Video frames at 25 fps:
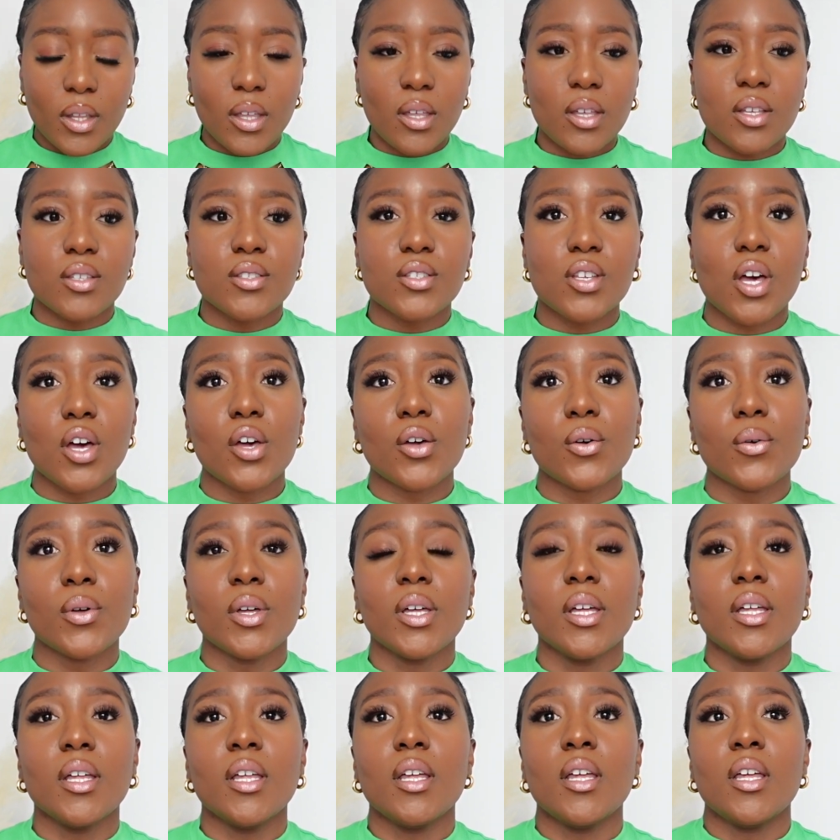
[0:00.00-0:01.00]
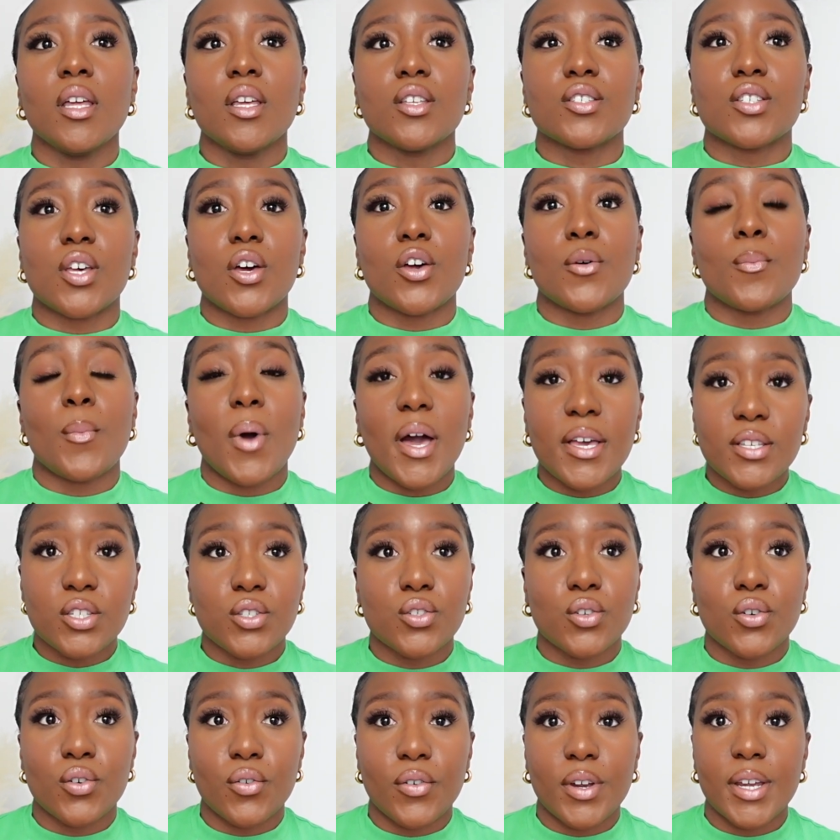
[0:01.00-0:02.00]
So my
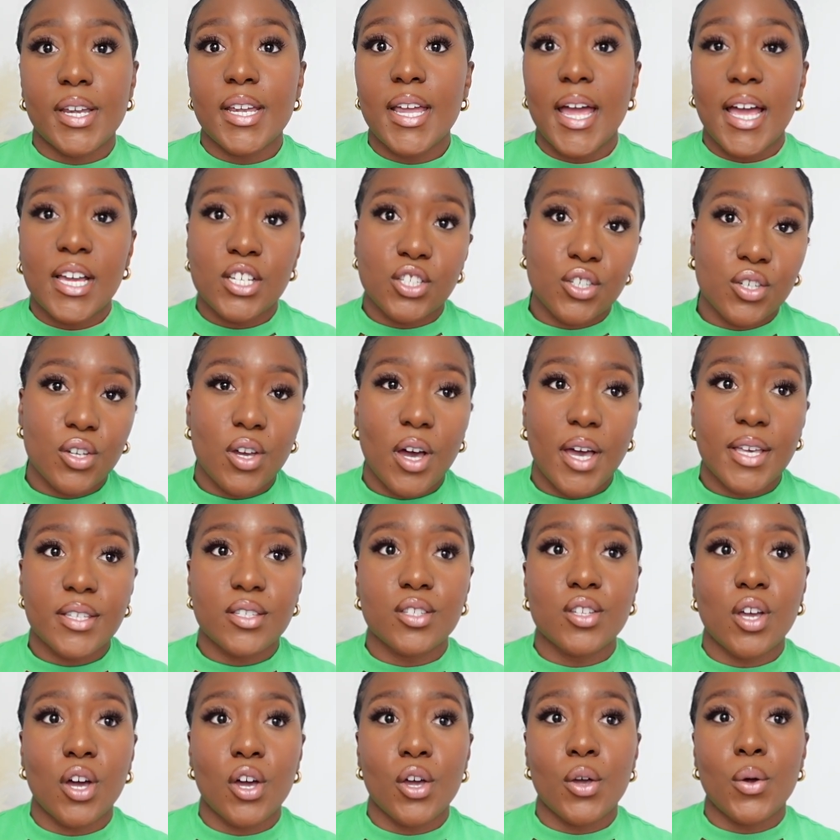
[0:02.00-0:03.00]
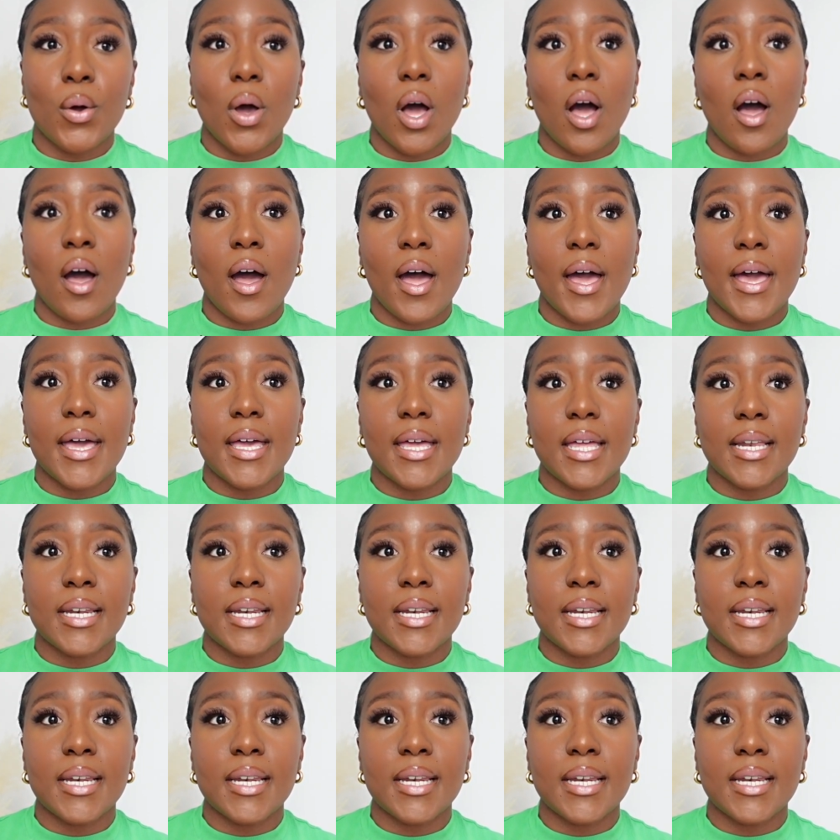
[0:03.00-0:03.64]
story, as you guys know, I